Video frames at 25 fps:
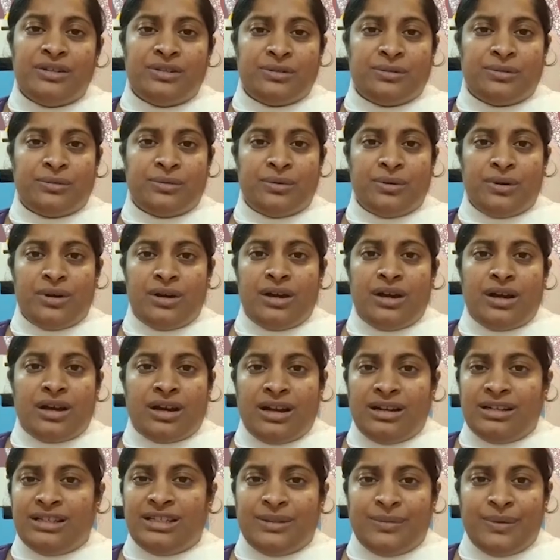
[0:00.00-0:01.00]
to
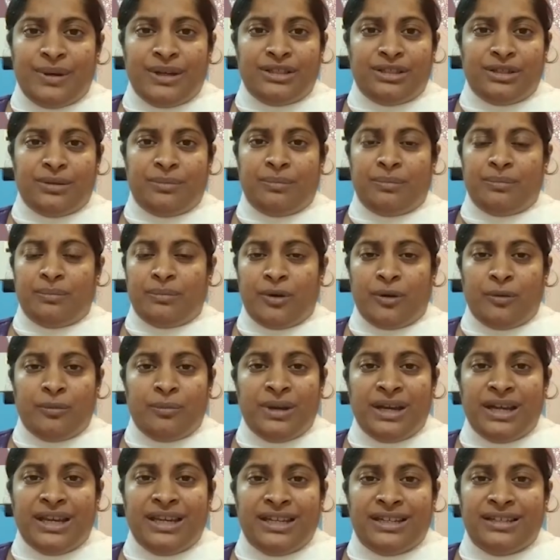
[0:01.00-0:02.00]
cultivate
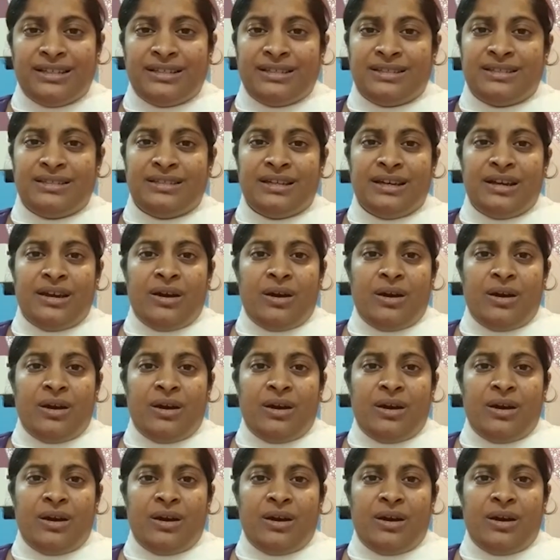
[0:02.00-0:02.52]
obedience